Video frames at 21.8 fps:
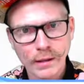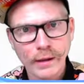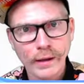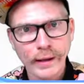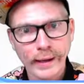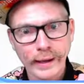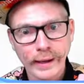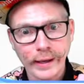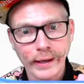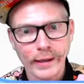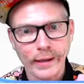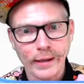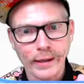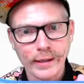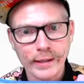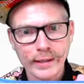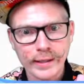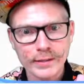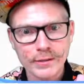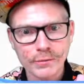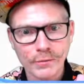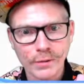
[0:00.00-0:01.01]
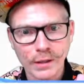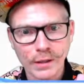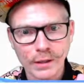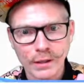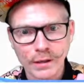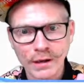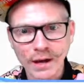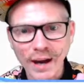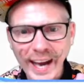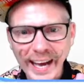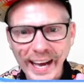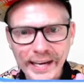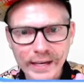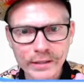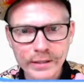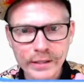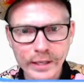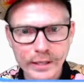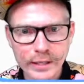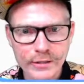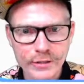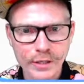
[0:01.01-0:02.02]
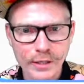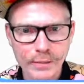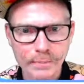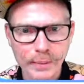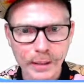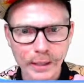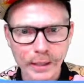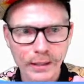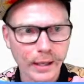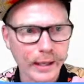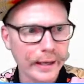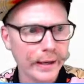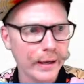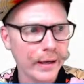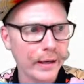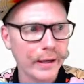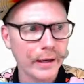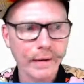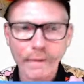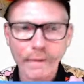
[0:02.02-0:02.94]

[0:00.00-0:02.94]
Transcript: Hey, guess what? I didn't get struck by lightning.